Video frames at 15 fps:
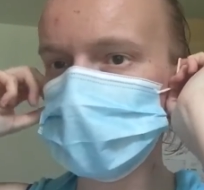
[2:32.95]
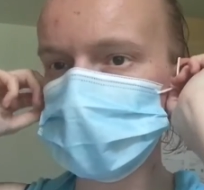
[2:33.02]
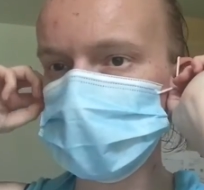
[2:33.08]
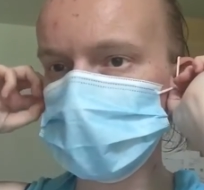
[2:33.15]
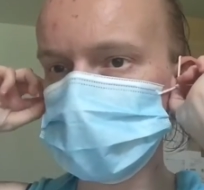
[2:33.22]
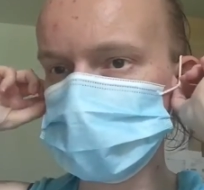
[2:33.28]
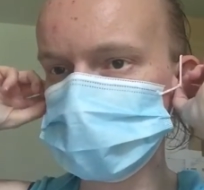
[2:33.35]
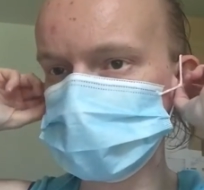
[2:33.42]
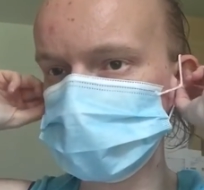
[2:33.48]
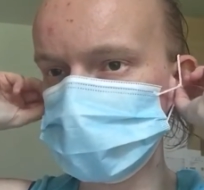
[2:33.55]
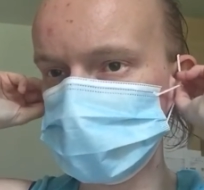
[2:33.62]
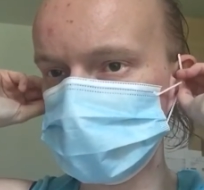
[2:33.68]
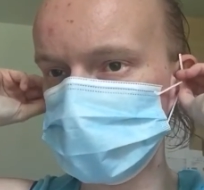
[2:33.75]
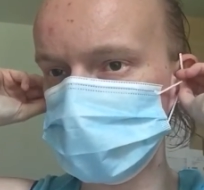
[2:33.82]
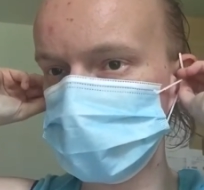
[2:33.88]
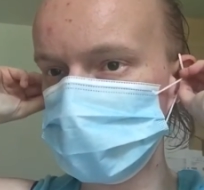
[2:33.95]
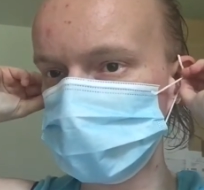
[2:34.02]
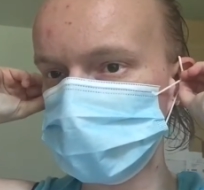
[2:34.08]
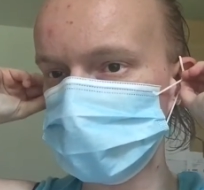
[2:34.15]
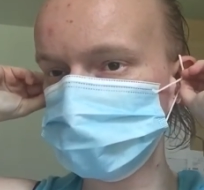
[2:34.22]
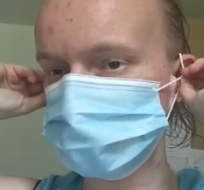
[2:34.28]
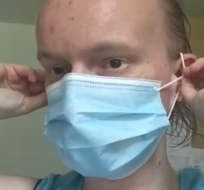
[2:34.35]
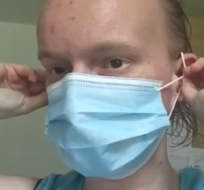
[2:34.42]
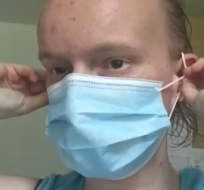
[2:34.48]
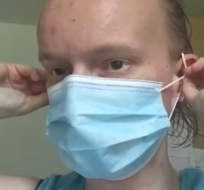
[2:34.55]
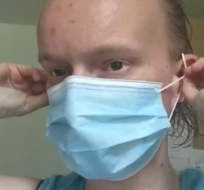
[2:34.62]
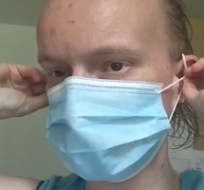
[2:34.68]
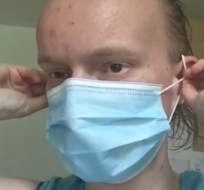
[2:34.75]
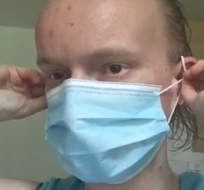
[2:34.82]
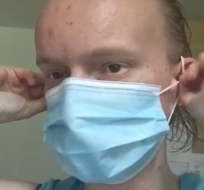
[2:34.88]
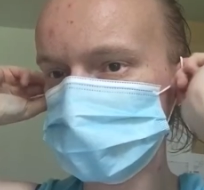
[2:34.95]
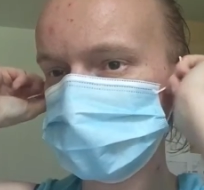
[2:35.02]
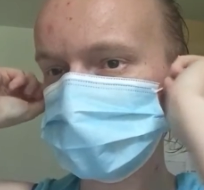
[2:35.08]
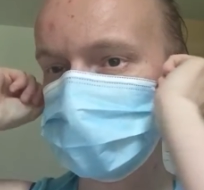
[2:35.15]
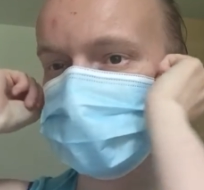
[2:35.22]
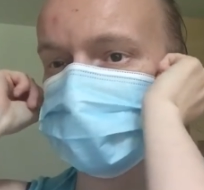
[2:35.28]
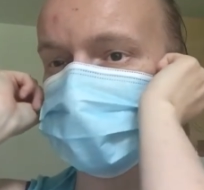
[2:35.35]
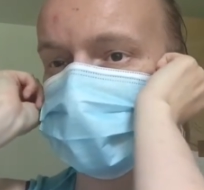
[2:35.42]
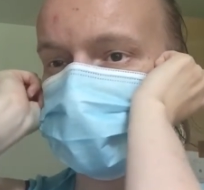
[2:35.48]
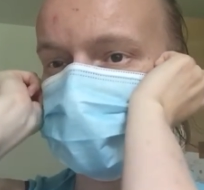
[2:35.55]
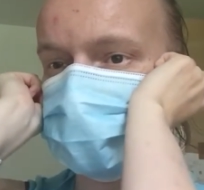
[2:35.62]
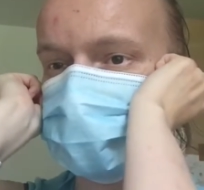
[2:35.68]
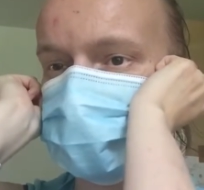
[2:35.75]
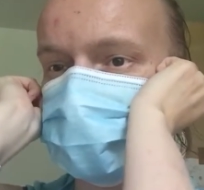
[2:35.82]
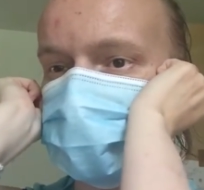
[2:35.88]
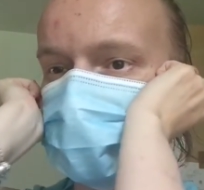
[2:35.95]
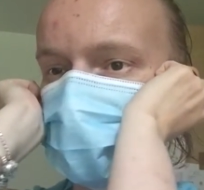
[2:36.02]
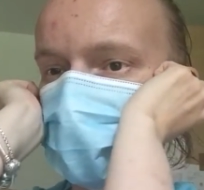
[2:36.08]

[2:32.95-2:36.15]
and tighten it up against my face.